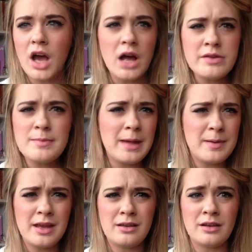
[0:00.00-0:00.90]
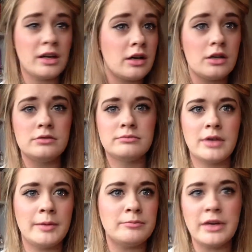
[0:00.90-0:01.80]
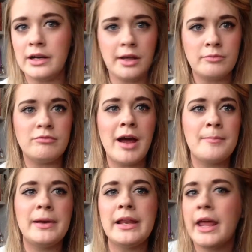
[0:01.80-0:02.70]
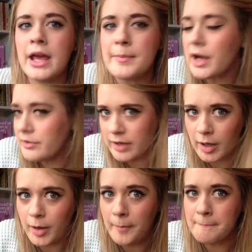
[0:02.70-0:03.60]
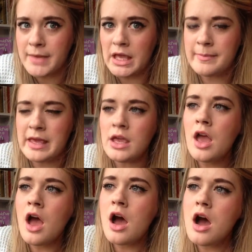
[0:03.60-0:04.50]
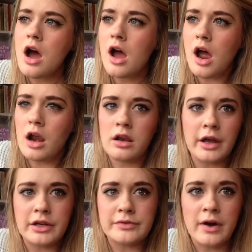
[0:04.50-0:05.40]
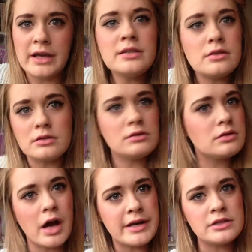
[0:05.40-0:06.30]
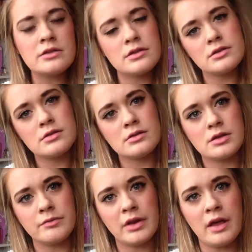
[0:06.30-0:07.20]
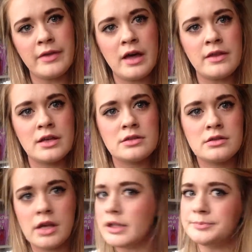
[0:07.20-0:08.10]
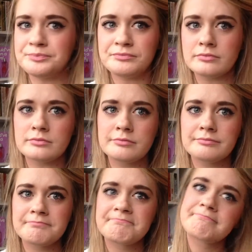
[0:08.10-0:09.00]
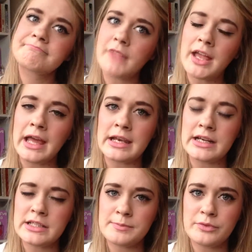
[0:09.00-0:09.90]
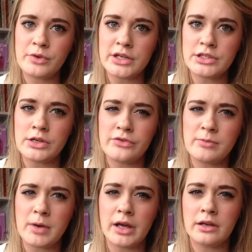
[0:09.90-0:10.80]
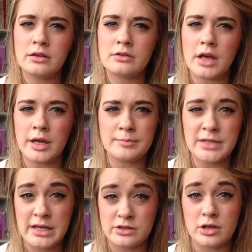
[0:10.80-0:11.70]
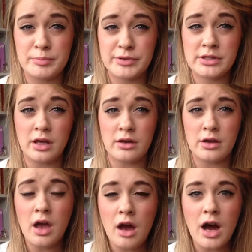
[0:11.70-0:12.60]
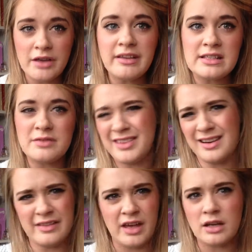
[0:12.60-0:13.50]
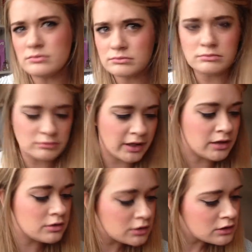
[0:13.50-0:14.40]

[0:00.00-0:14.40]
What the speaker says: I think maybe, like, I'm really rambling here, but I think maybe like advice and guidance, something like that. That's again linked in with what I do for my day job, so I think something like that. Yeah.